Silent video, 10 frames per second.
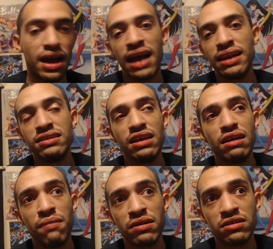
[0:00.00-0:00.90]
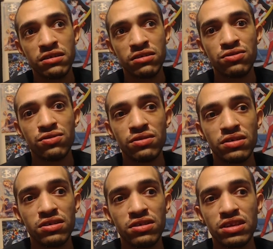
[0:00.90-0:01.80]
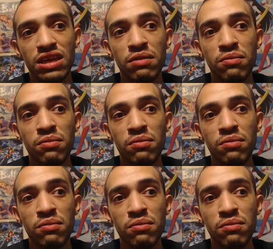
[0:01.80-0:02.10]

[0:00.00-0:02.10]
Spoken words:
I'm not saying much to give